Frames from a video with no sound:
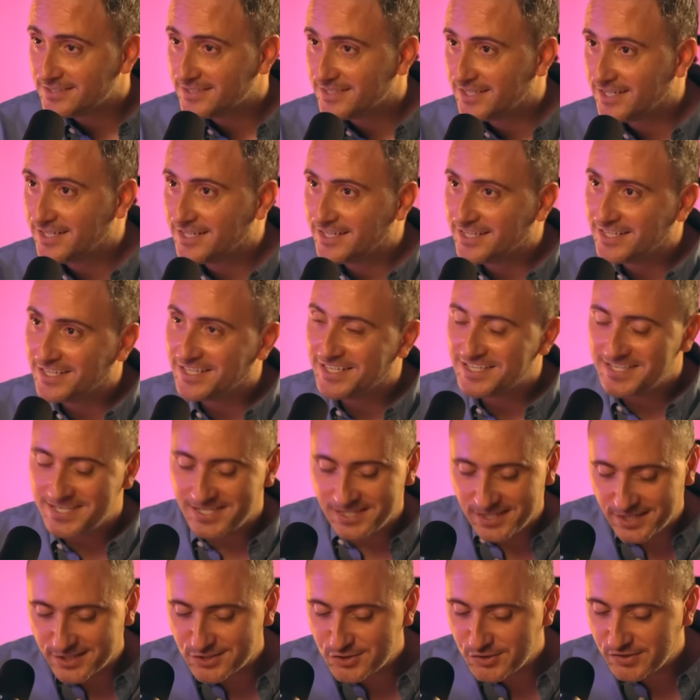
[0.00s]

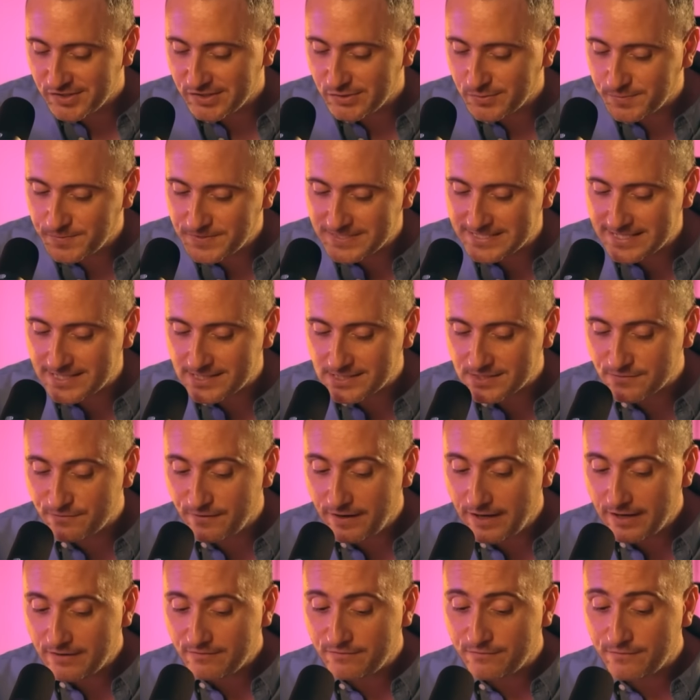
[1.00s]
Luxury represents
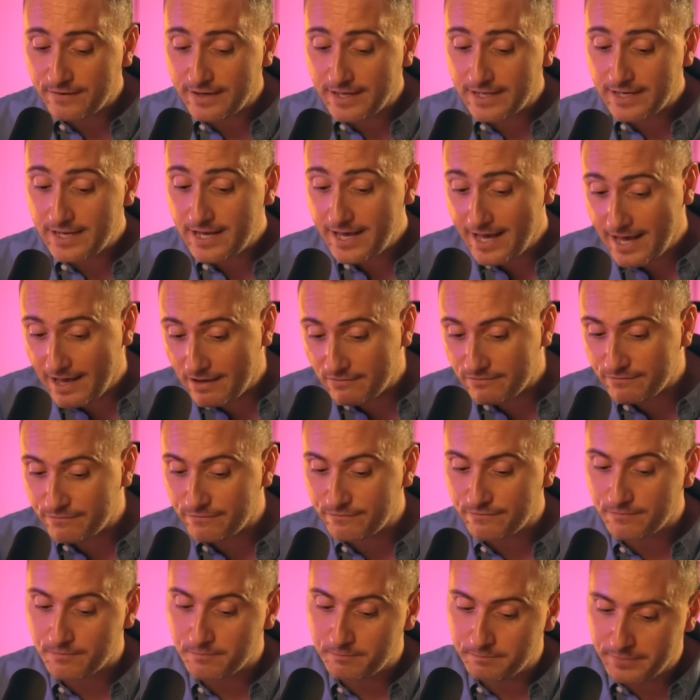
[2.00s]

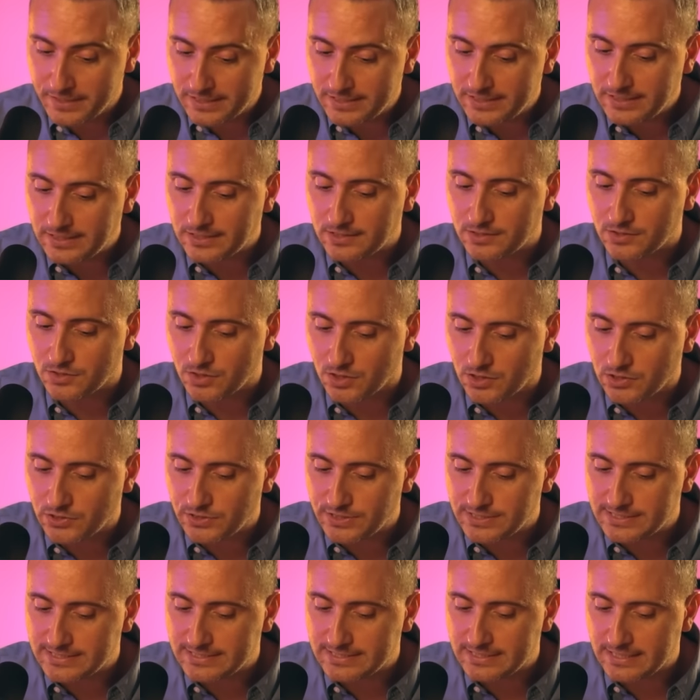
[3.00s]
$5.5 billion in a
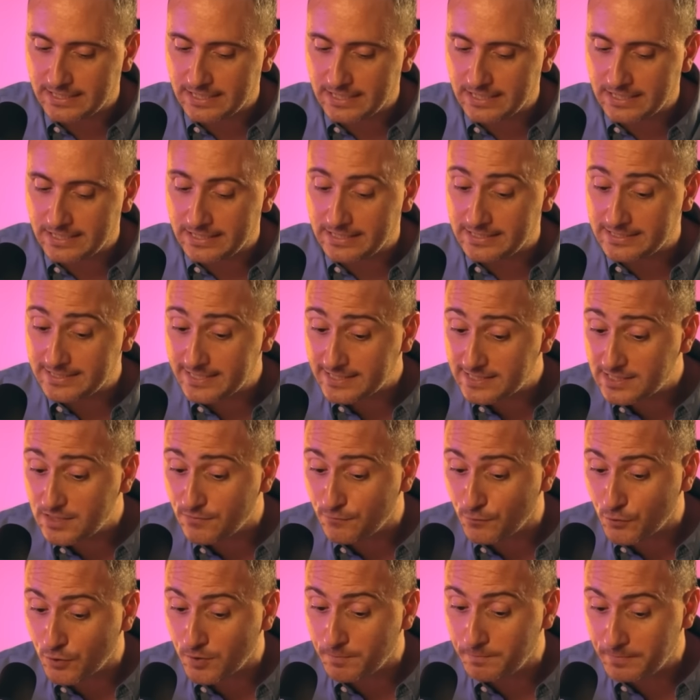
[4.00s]

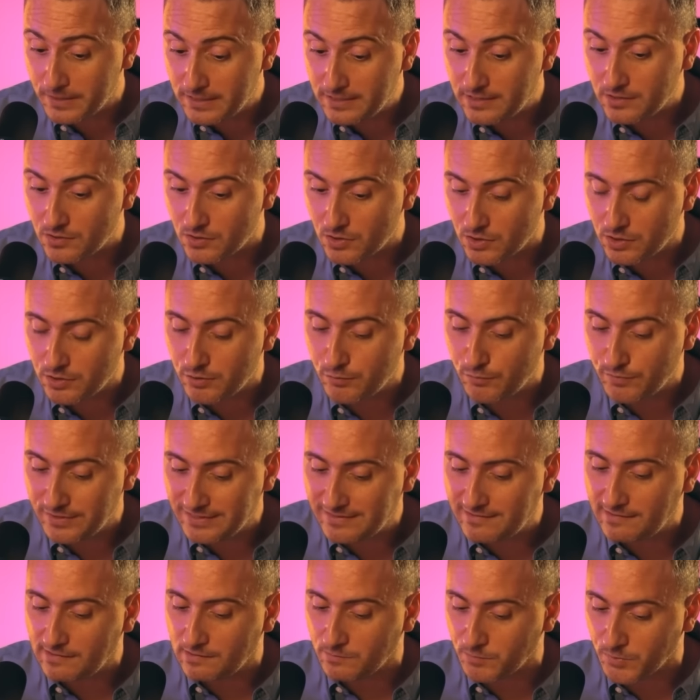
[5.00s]
$64 billion
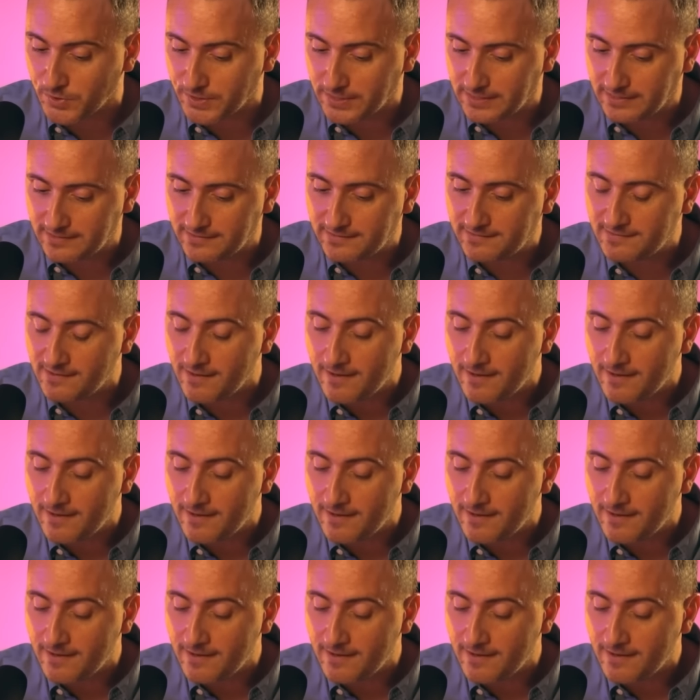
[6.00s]
retail market,